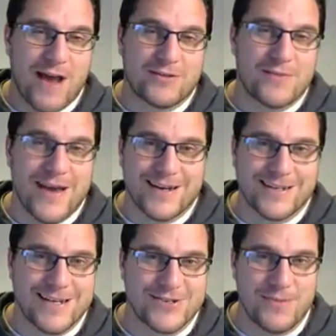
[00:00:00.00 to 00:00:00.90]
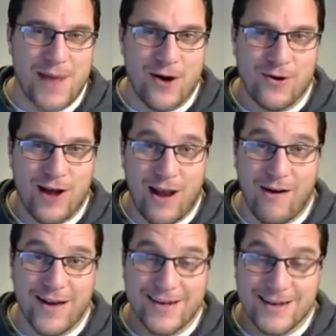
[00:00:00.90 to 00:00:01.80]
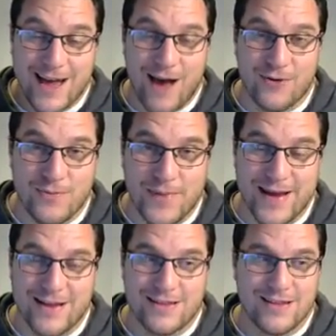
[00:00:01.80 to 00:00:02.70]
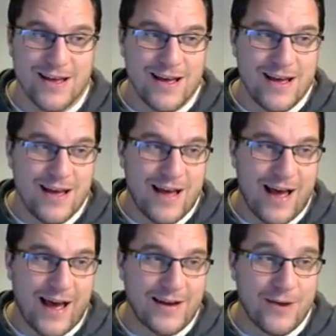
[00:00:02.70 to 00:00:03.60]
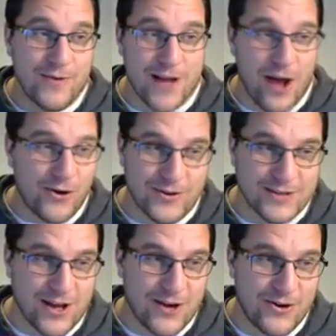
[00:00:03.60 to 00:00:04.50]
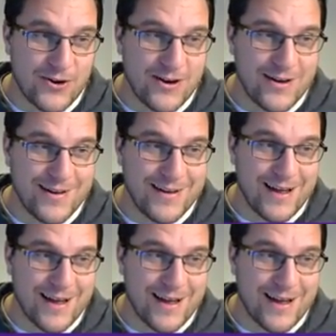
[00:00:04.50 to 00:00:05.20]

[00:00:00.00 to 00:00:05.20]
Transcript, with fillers: have to make a decision about Clyde, Cowdenbeath, and here we go. So uh,